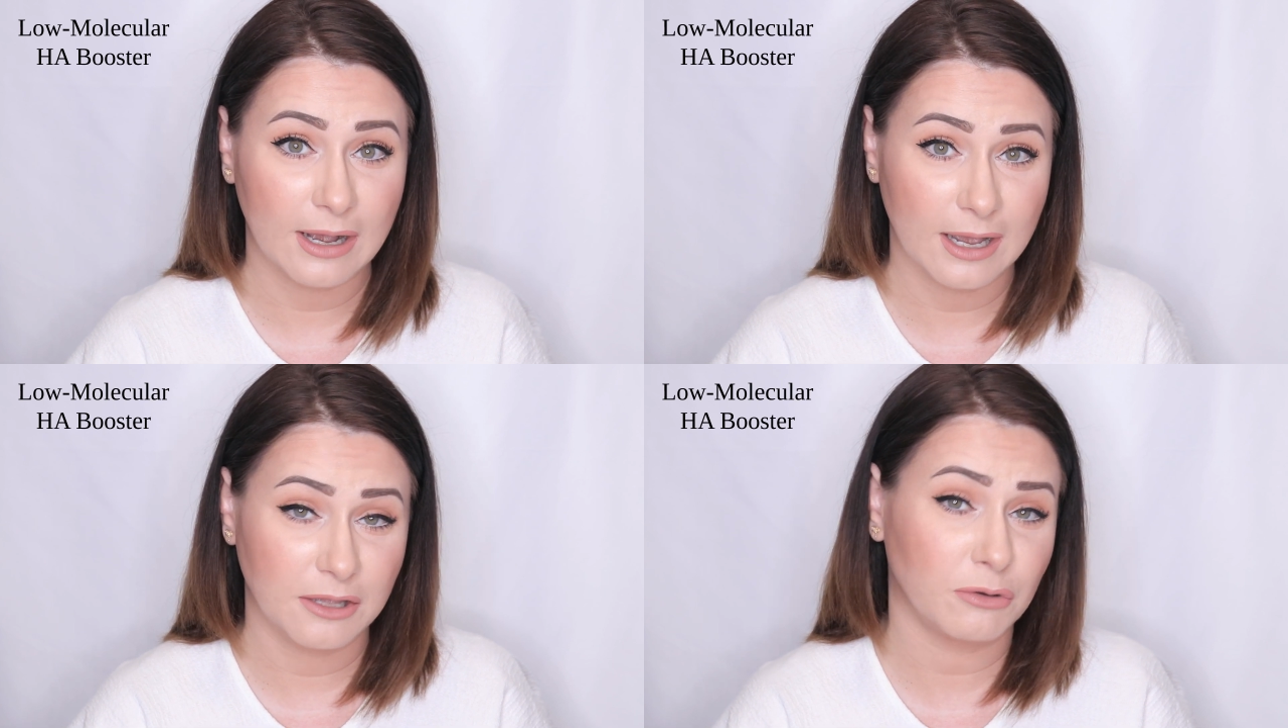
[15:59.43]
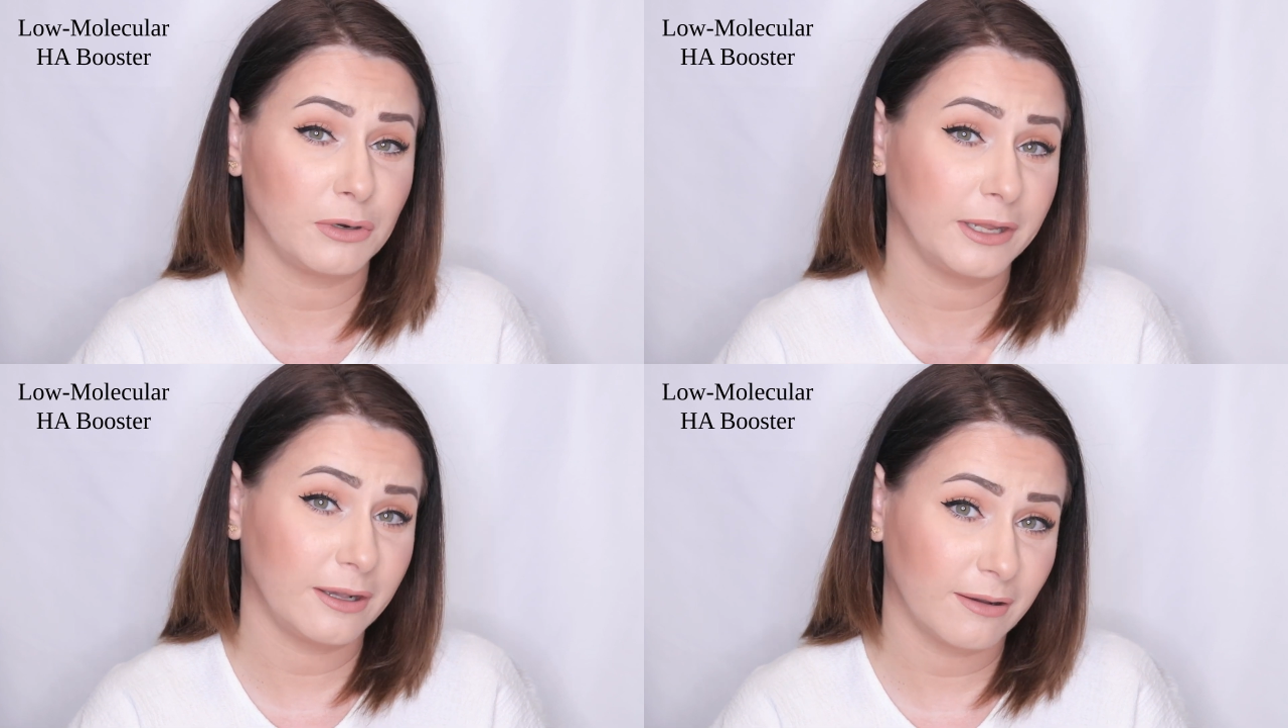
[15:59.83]

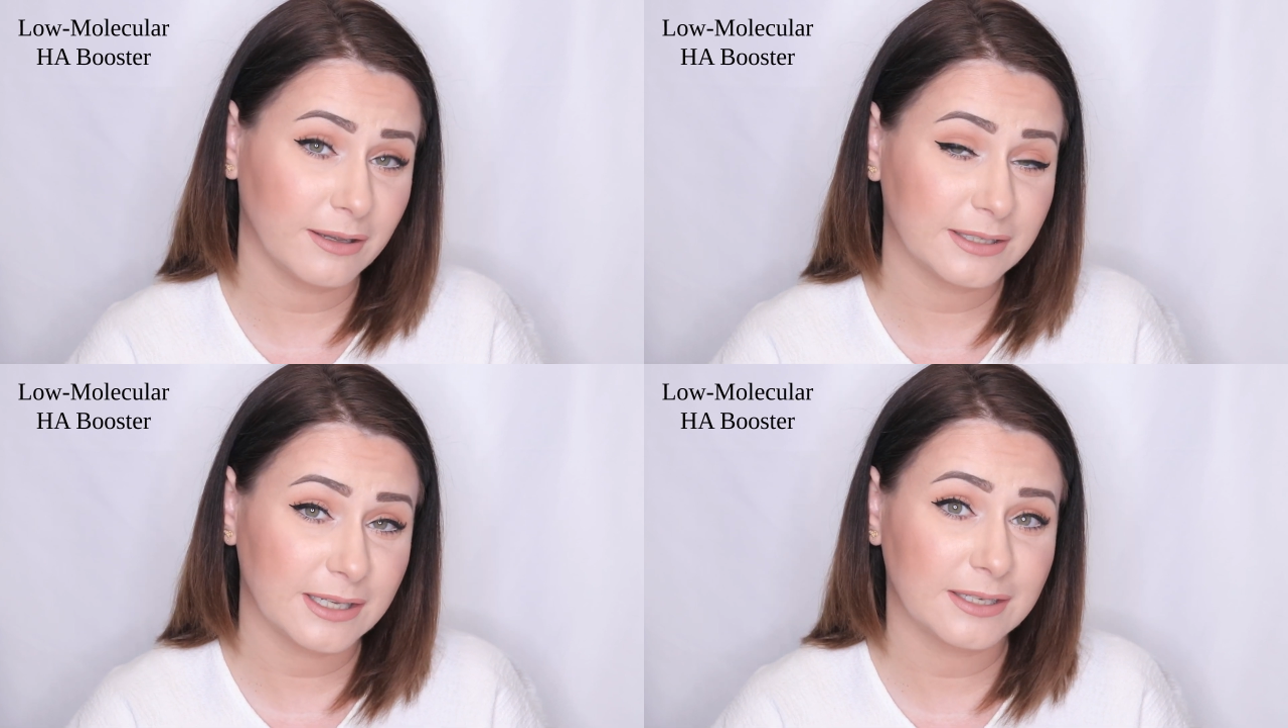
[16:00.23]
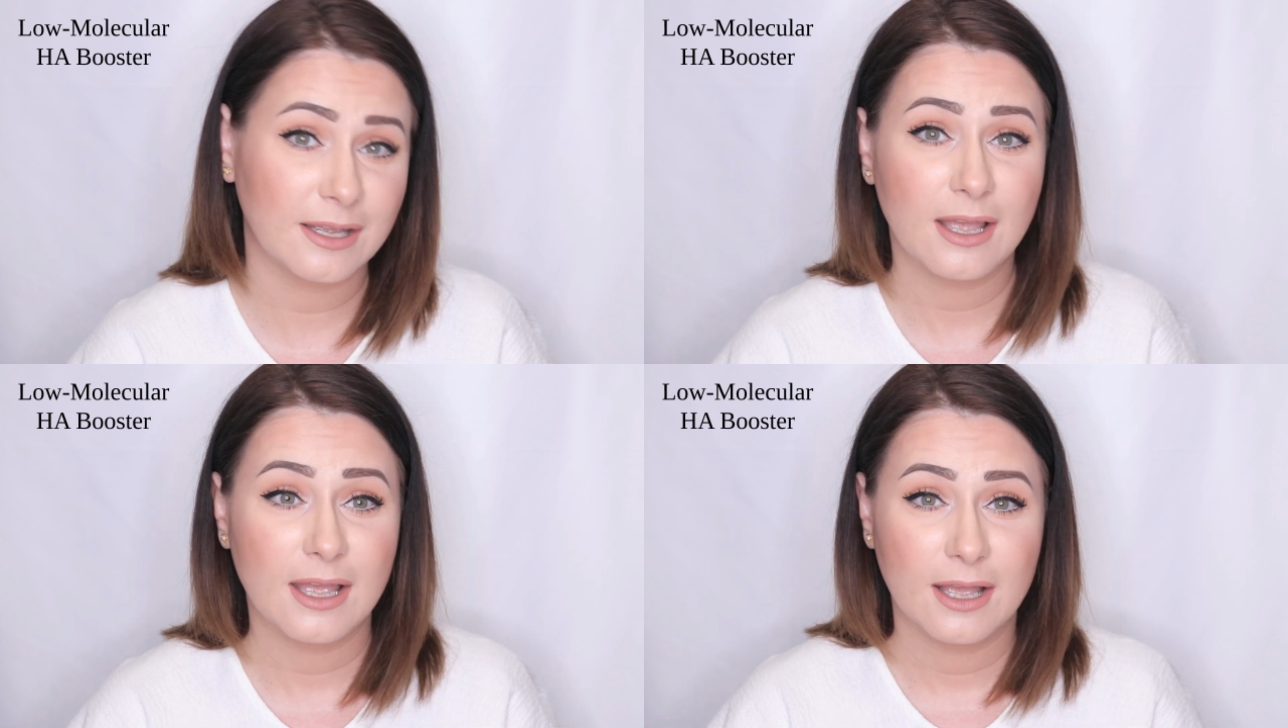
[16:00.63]
hyaluronic acid
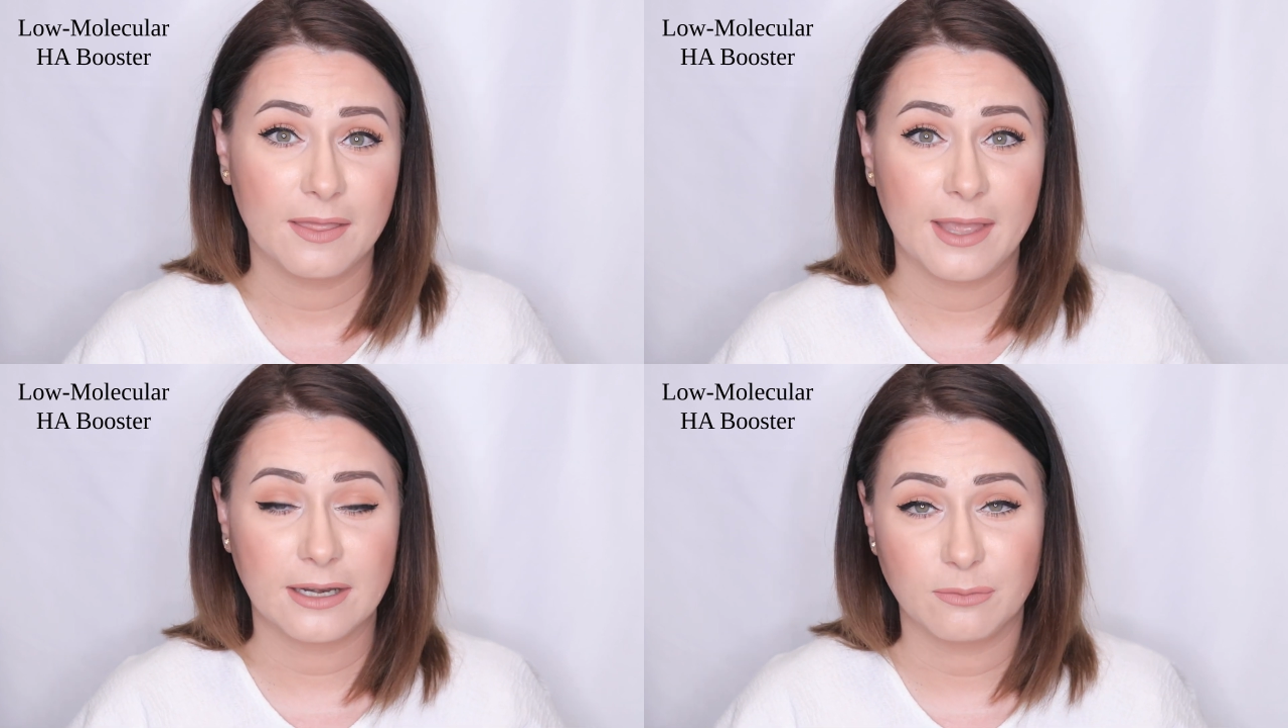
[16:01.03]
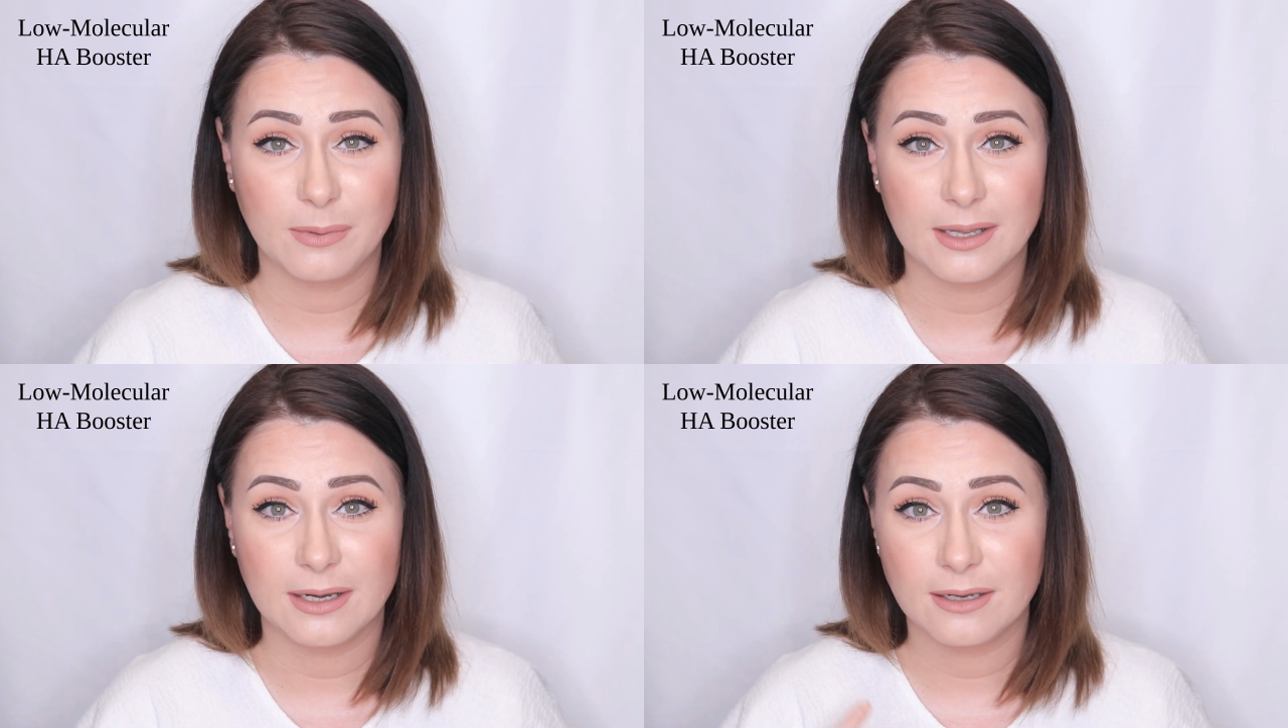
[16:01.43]
that
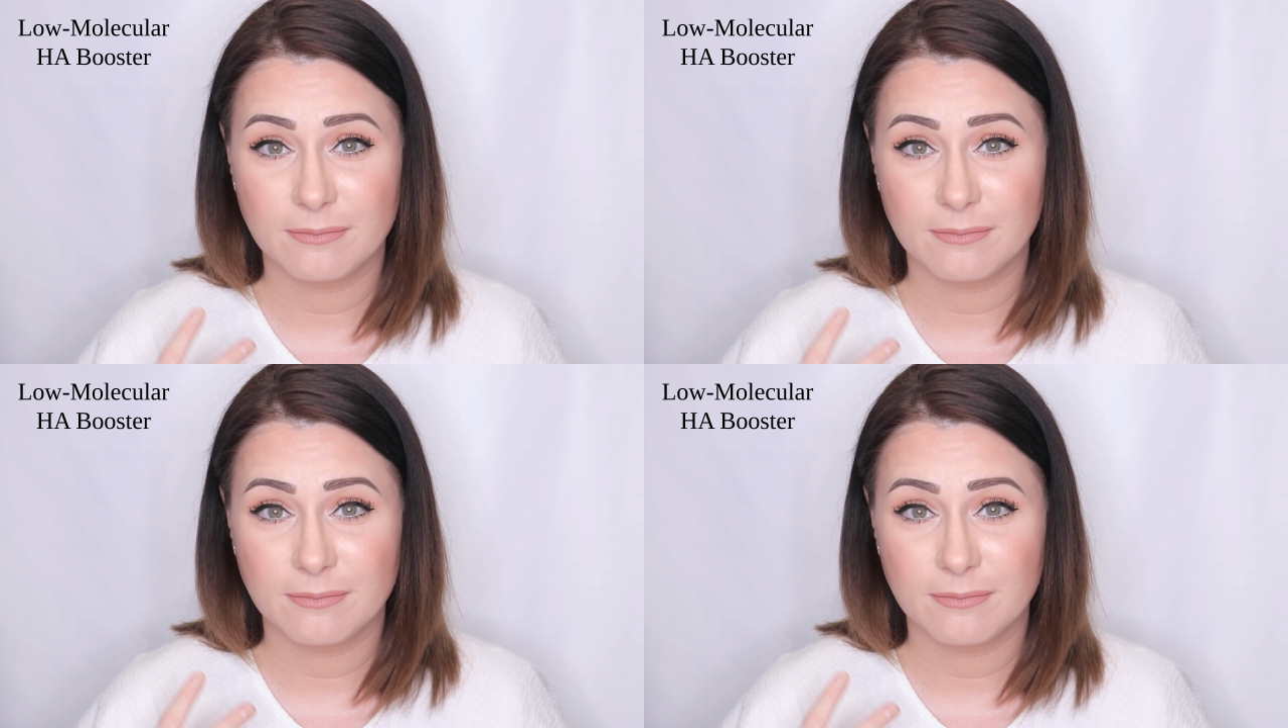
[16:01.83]
will